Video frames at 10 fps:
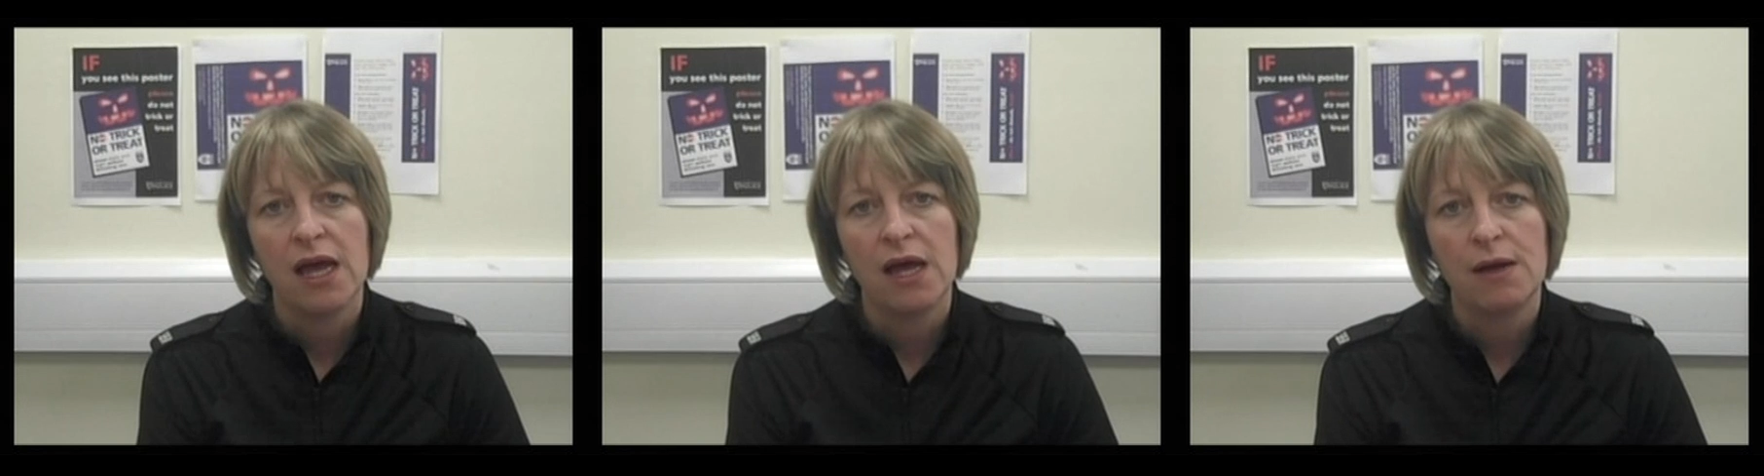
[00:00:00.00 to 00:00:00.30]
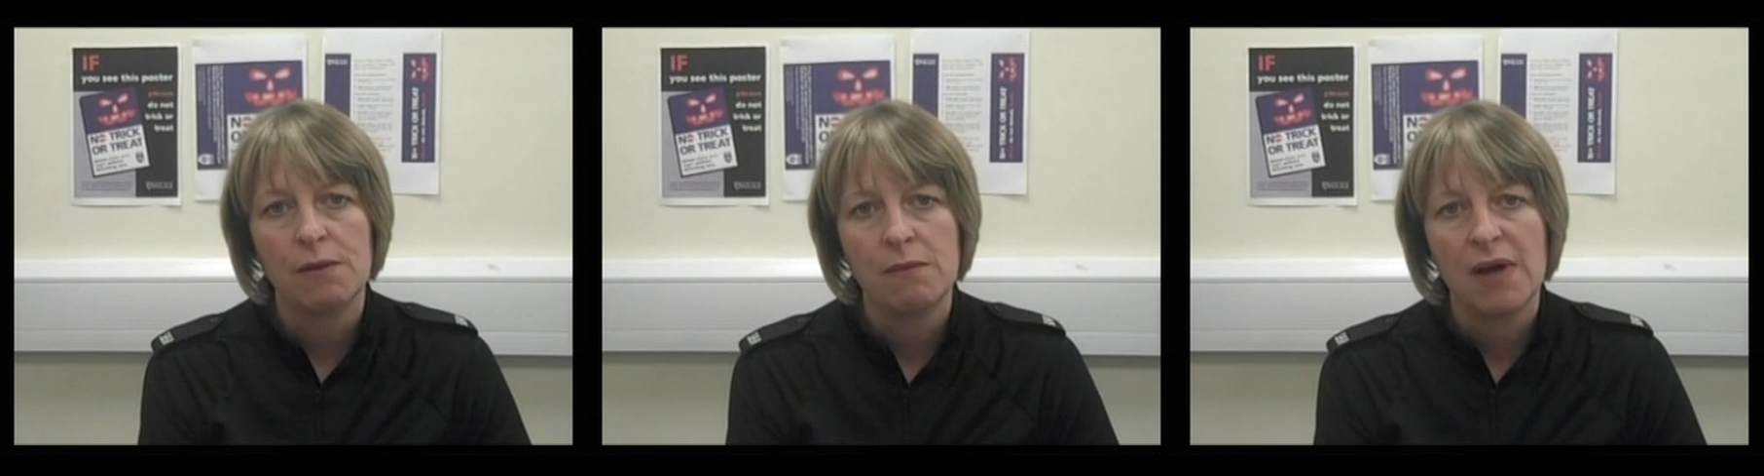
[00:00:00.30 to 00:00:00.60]

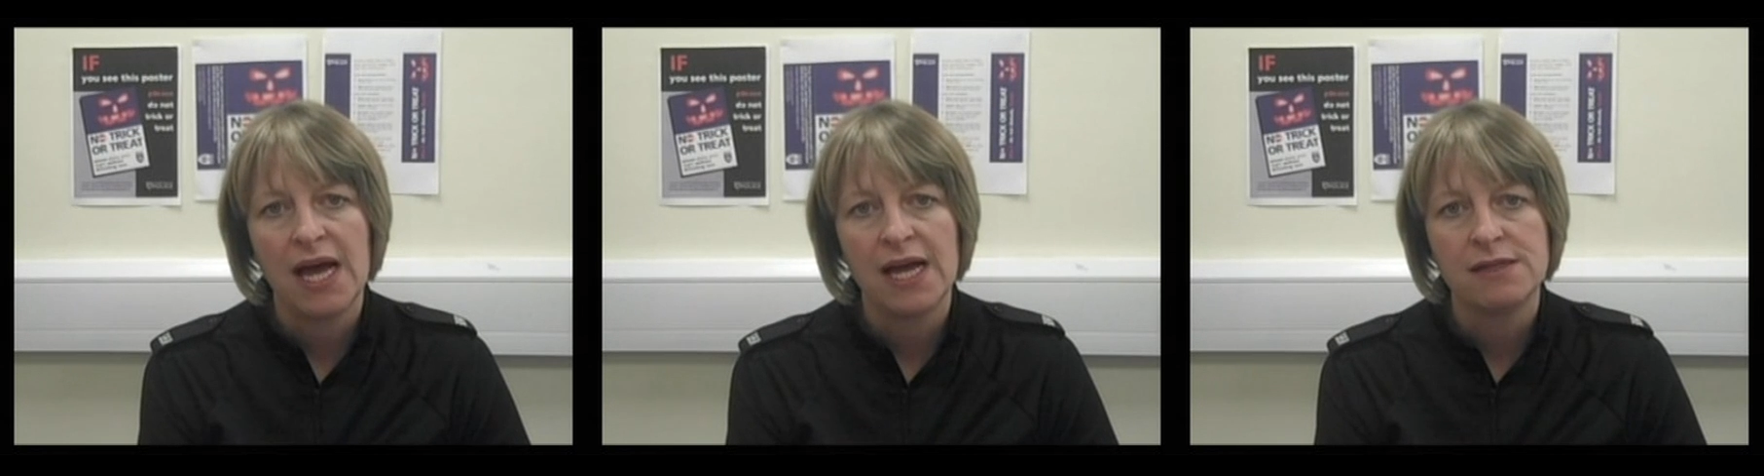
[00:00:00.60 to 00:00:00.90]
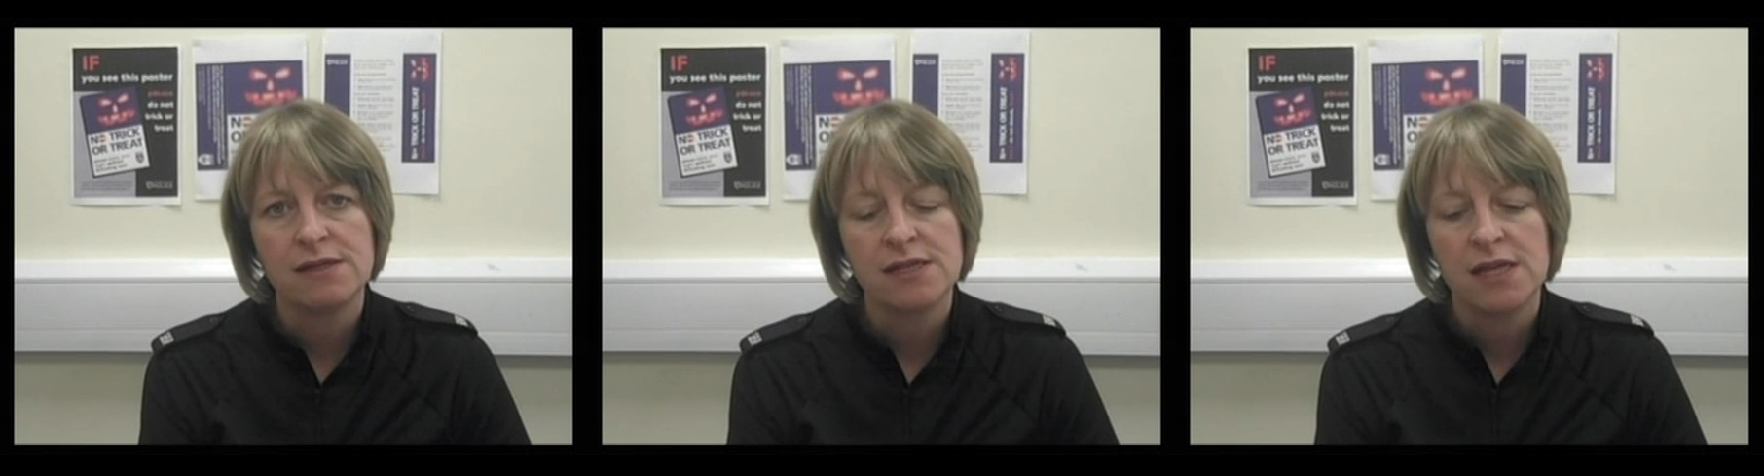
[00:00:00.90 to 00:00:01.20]
um,
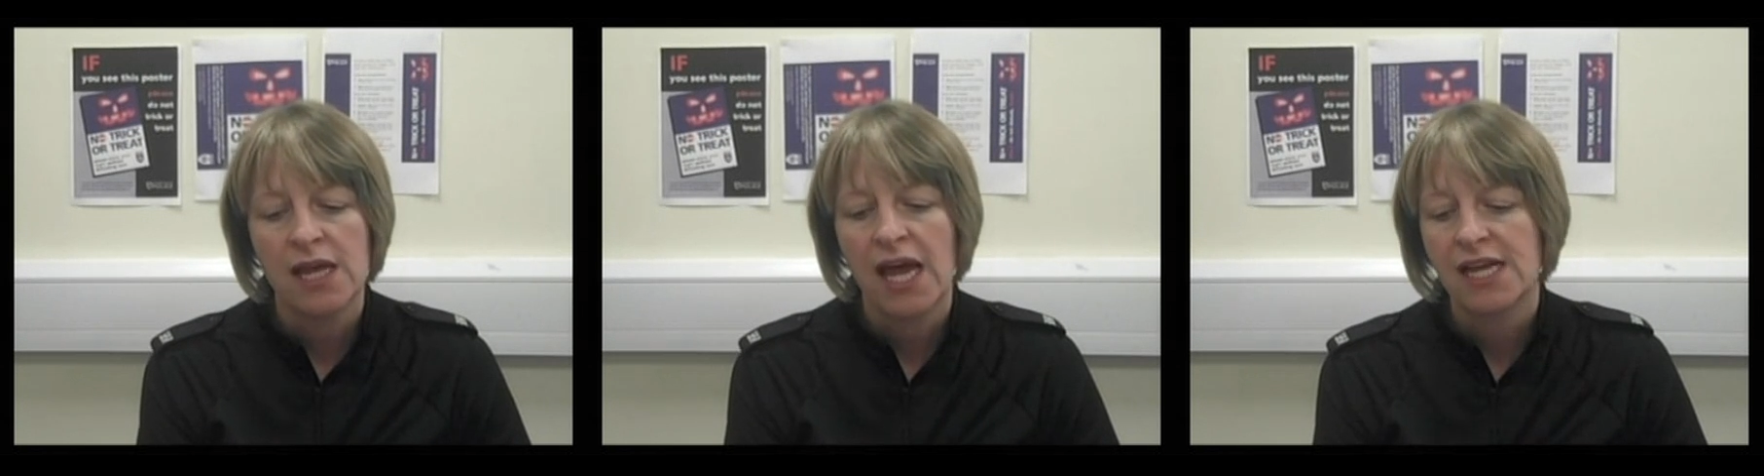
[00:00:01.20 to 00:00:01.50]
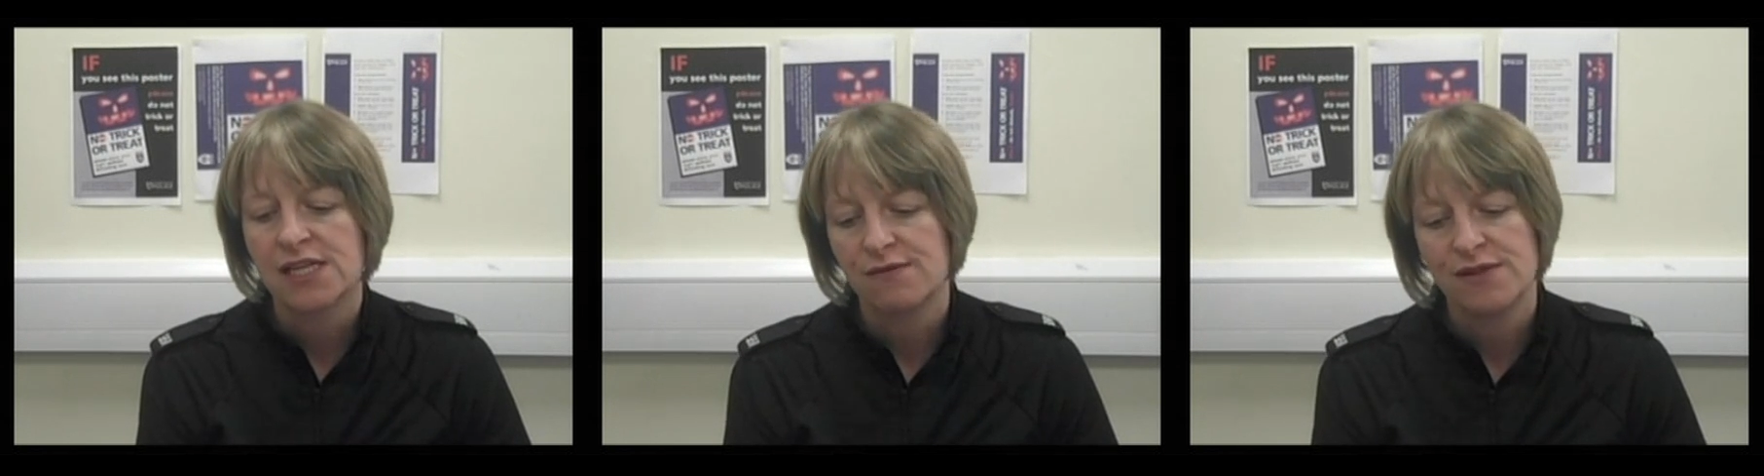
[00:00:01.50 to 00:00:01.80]
and
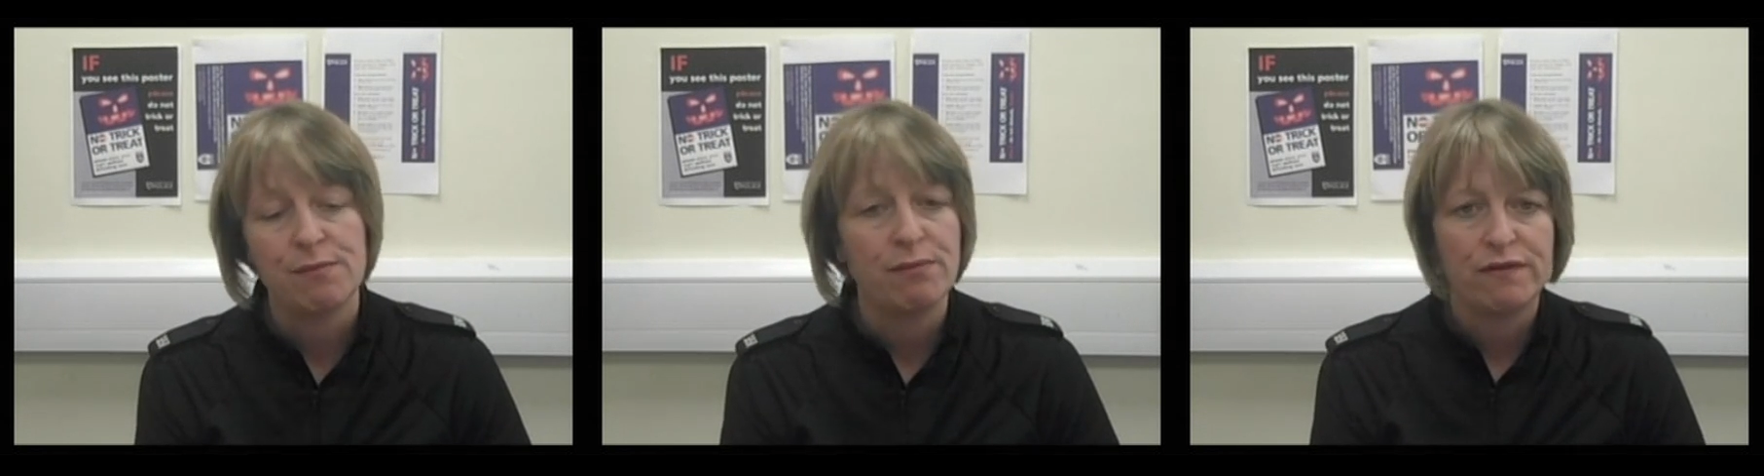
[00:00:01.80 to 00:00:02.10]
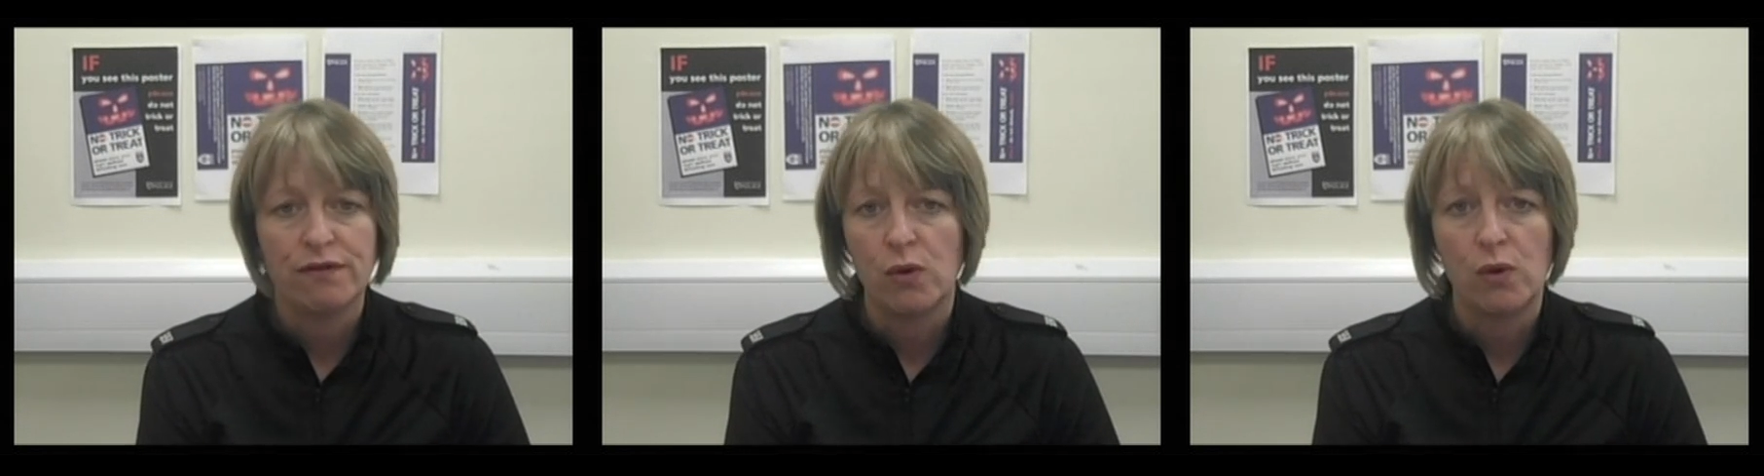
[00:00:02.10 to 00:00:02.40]
as I've said
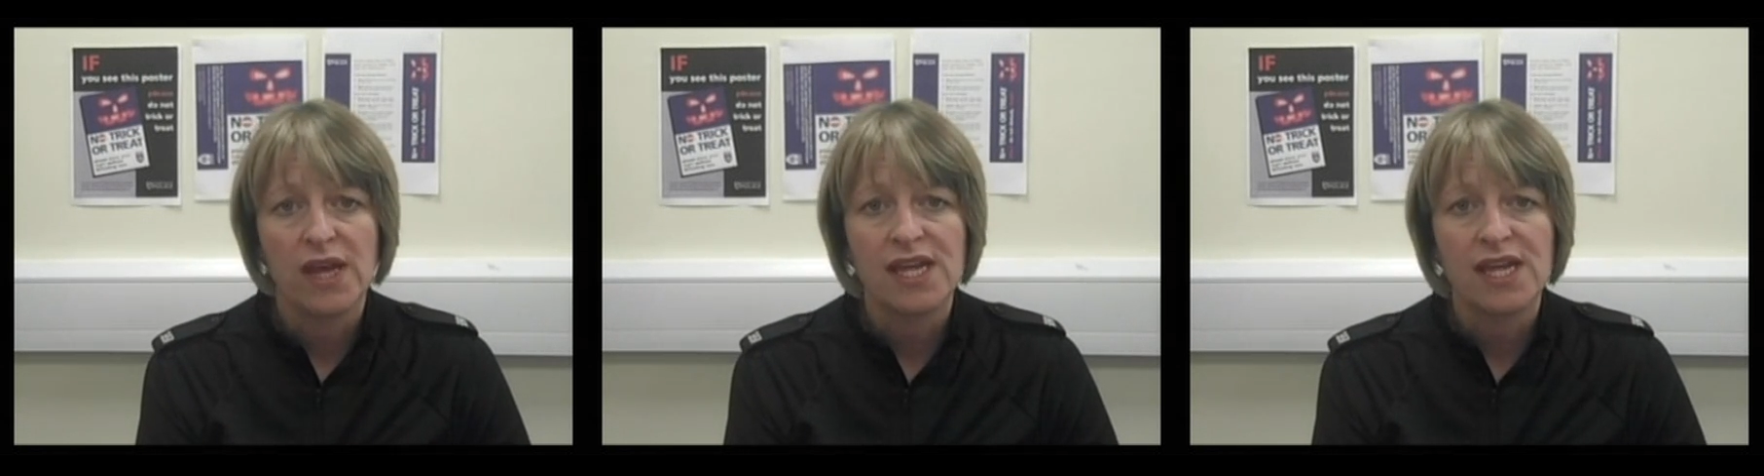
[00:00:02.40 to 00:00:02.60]
before